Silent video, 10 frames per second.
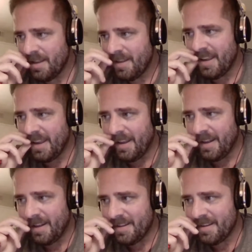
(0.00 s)

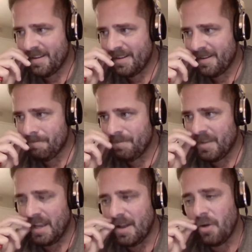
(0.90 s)
And
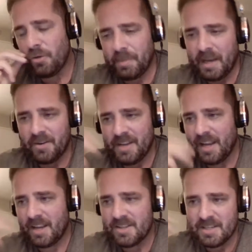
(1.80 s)
he knows POD
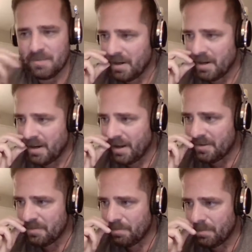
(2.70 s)
because he put it on
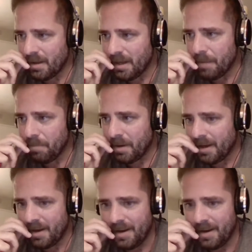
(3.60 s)
his iPod.